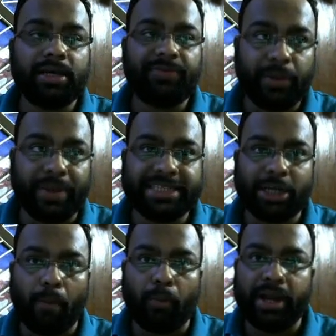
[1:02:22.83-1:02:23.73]
frequency
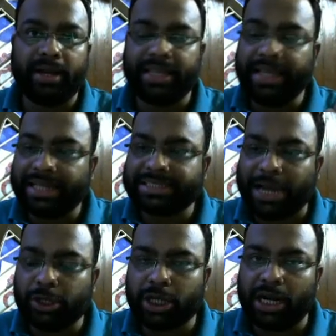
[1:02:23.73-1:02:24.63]
component, single
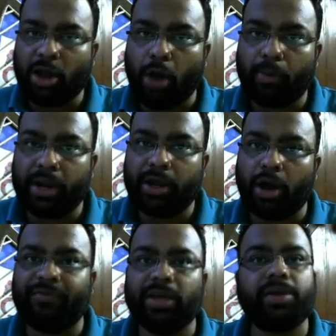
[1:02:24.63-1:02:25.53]
sinusoidal component
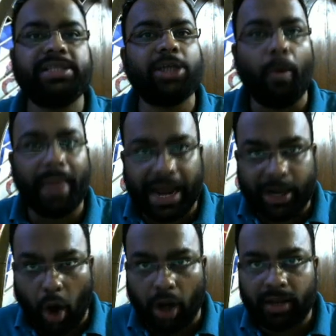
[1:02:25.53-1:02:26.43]
of frequency omega
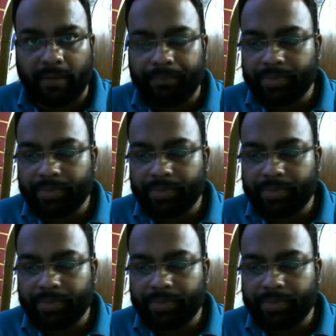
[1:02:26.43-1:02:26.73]
naught.